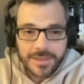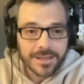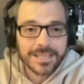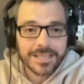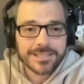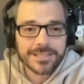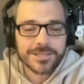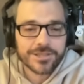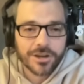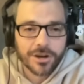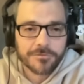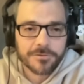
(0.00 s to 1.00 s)
Leslie
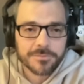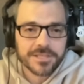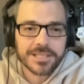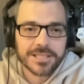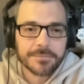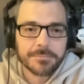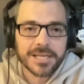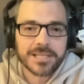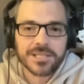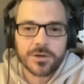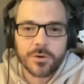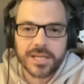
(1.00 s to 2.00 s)
Stahl from 60
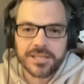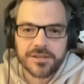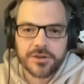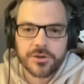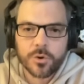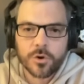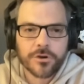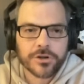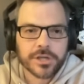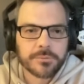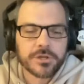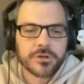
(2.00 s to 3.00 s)
Minutes going into the northern
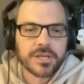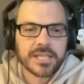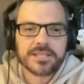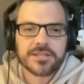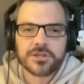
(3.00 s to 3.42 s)
communities,